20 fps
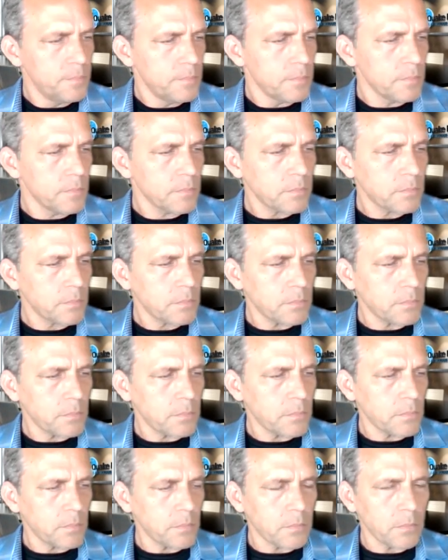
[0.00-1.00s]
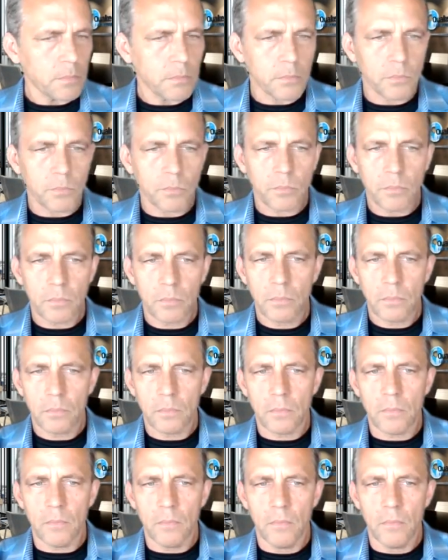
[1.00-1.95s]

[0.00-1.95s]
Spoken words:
Nobody speaks.